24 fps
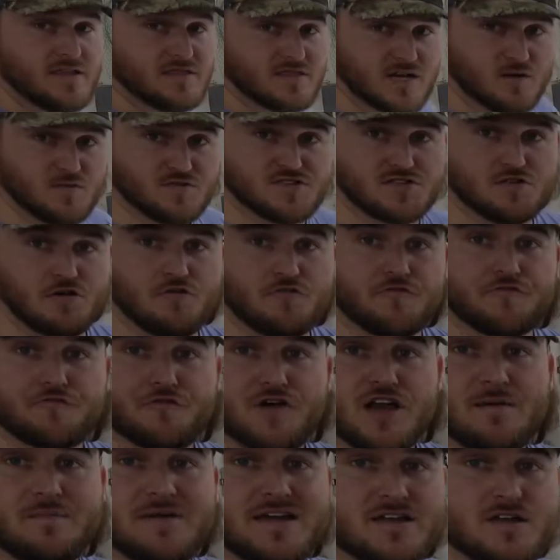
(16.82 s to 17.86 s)
There was no
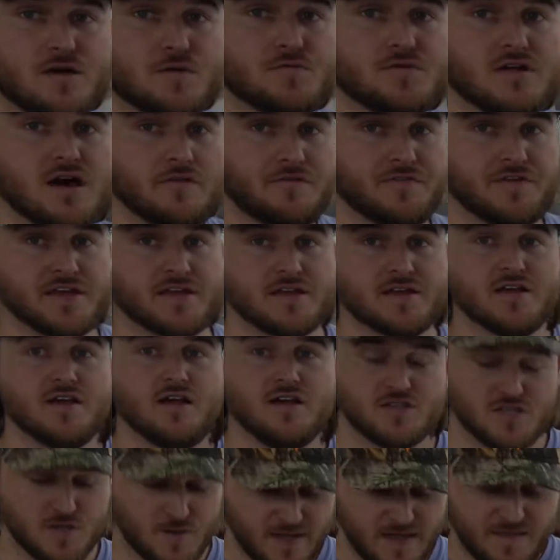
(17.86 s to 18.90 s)
framing, no nothing.
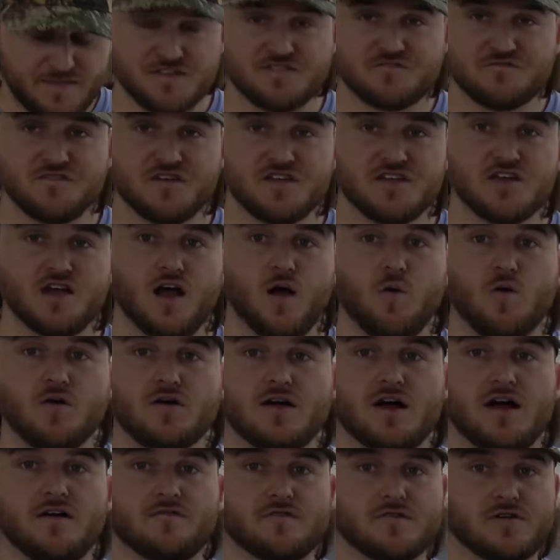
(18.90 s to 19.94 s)
So in this video, we'll
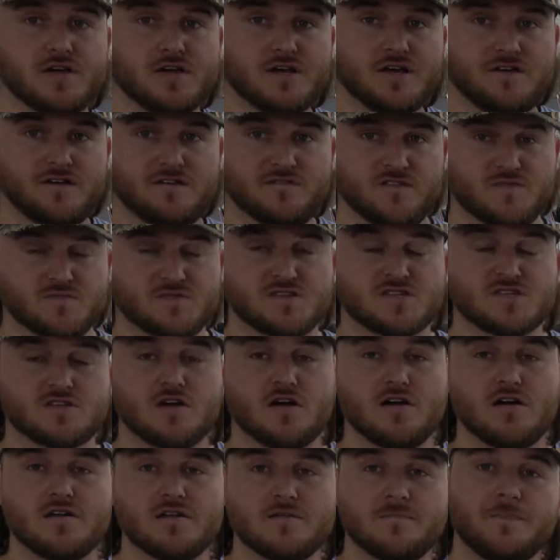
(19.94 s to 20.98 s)
cover from
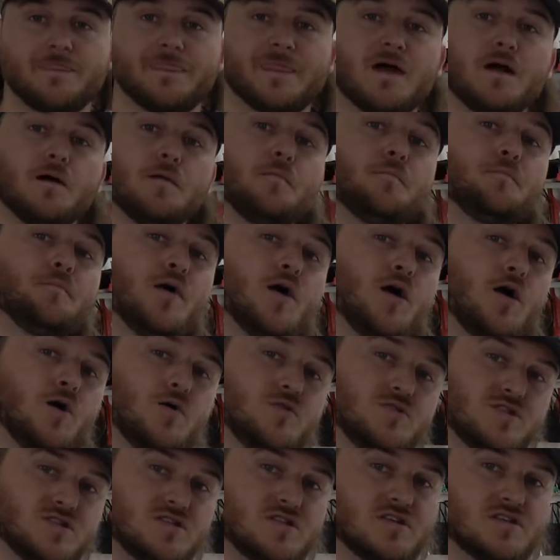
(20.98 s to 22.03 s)
start,
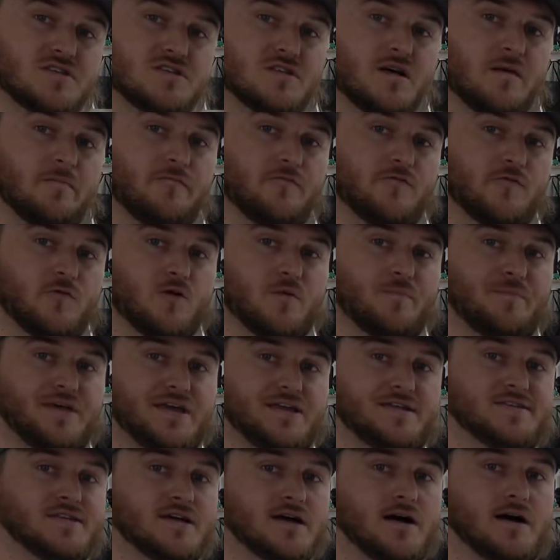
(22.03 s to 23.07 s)
post, subfloor
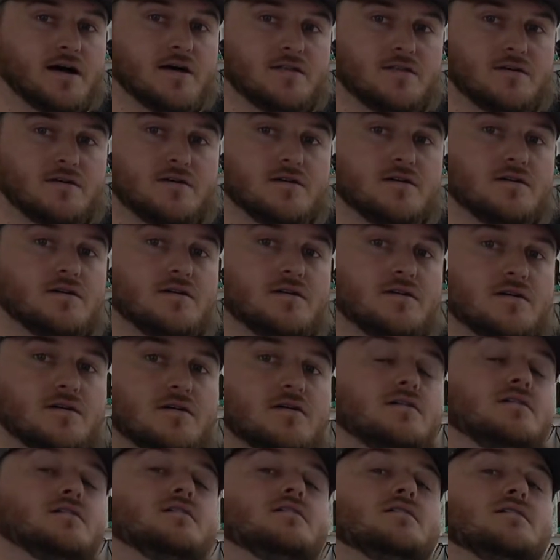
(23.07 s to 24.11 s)
being done,
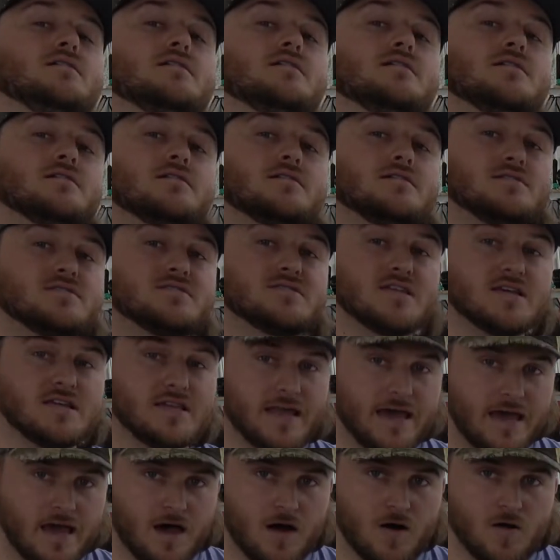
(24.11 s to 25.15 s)
to
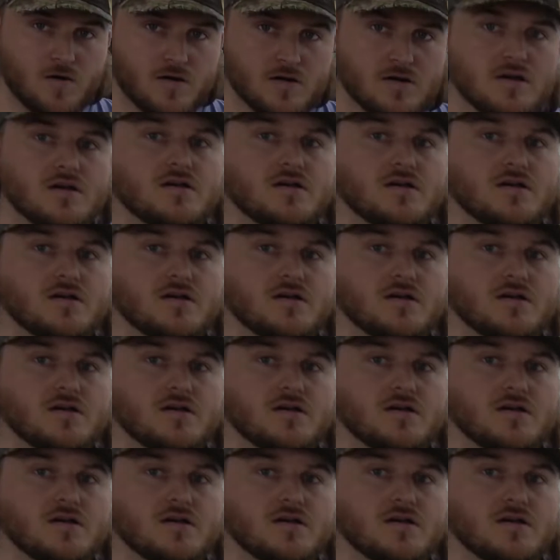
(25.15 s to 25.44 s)
now.